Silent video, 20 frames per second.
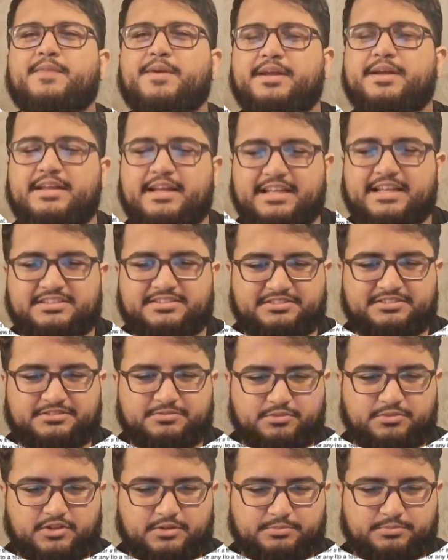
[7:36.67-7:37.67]
our agent's
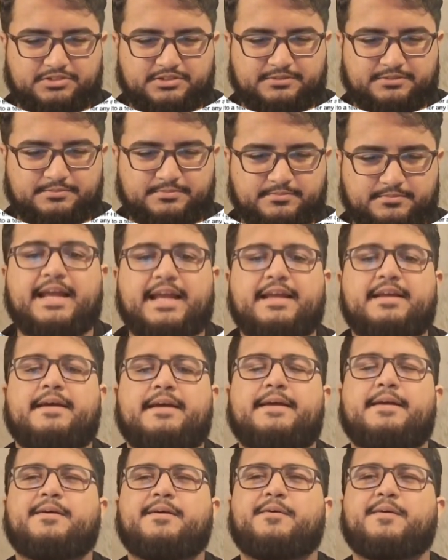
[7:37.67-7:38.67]
prompt. Add
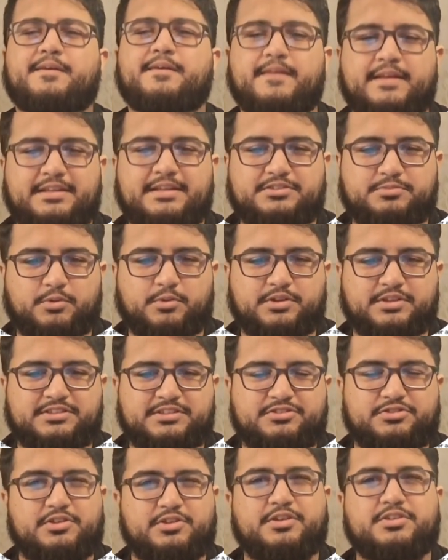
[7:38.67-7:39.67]
a small
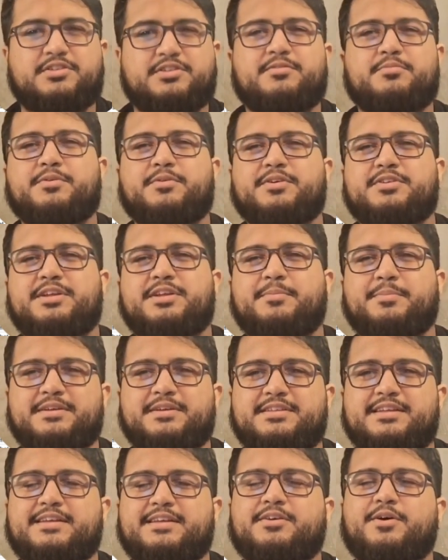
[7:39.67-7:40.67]
instruction for
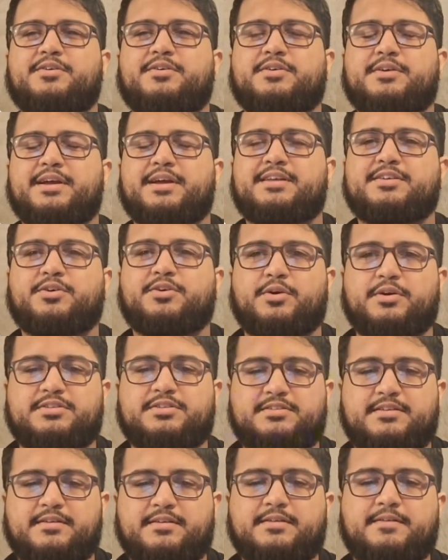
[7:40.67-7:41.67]
GPT not to get
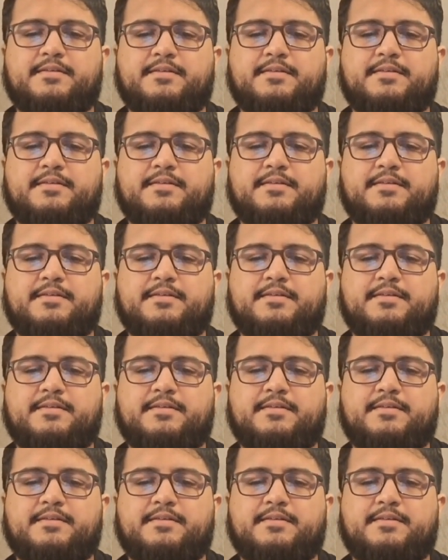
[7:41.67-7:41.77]
lost